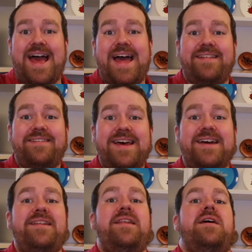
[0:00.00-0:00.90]
And
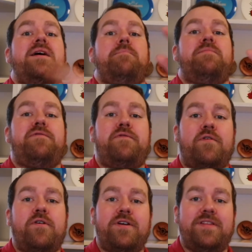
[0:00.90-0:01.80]
then,
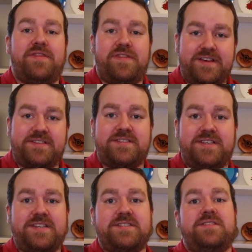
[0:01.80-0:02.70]
before this
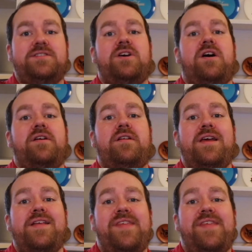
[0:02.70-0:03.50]
season started,